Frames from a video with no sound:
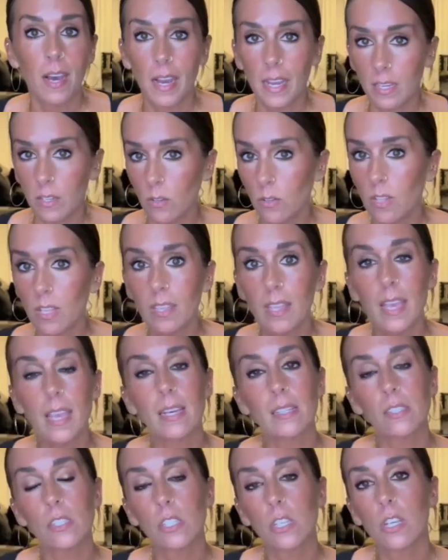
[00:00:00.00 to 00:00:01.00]
I know that they
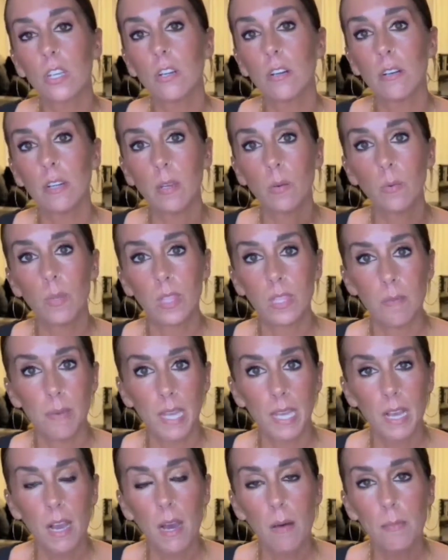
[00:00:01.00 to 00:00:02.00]
had security with
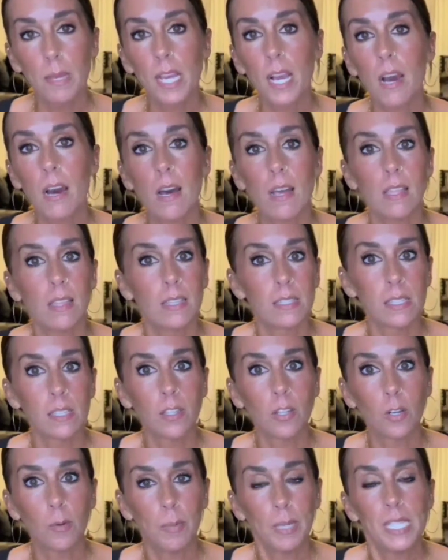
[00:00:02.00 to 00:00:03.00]
them at Comic-Con. That's a
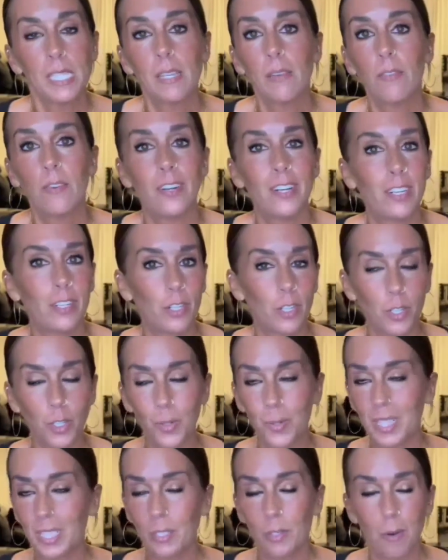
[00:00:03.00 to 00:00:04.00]
little bit different. You're
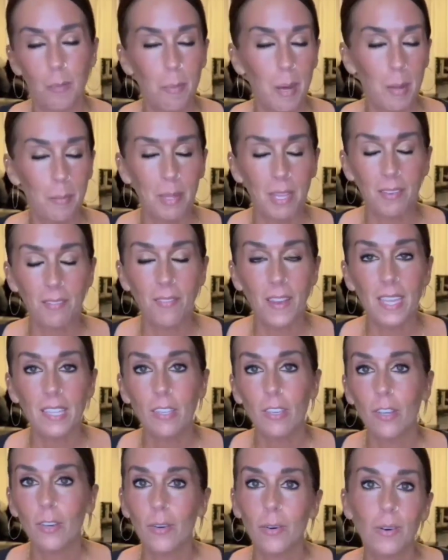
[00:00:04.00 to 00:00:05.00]
going to a public
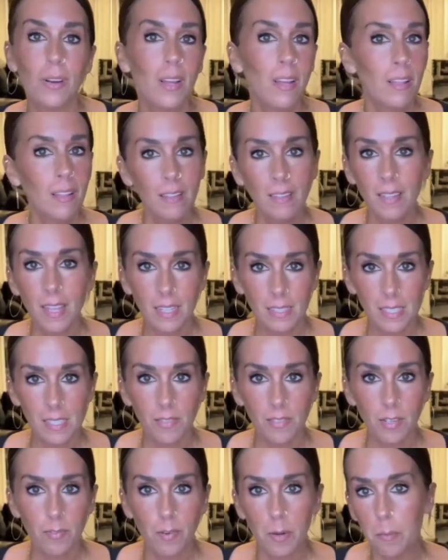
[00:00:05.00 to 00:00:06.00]
venue, lots
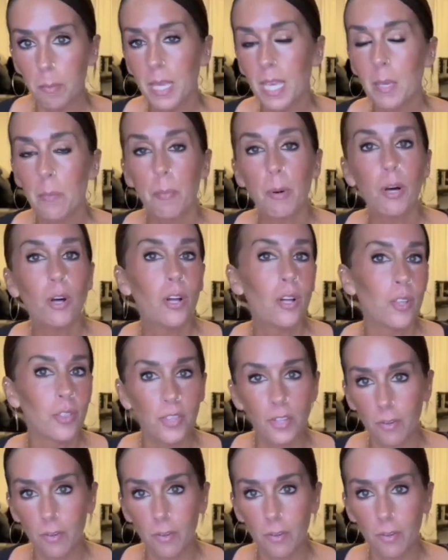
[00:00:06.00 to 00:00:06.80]
of different people.